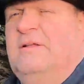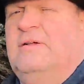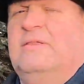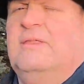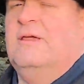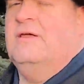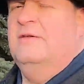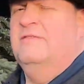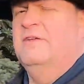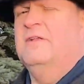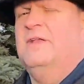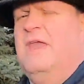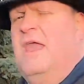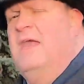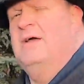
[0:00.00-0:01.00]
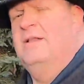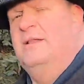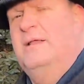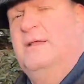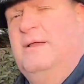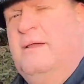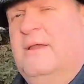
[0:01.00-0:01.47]
Think of it, kale
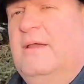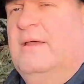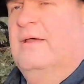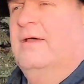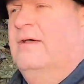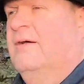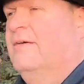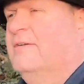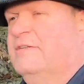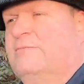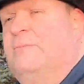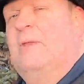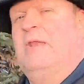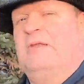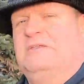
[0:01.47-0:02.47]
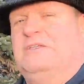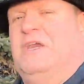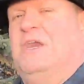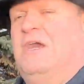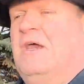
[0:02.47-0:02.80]
or spinach.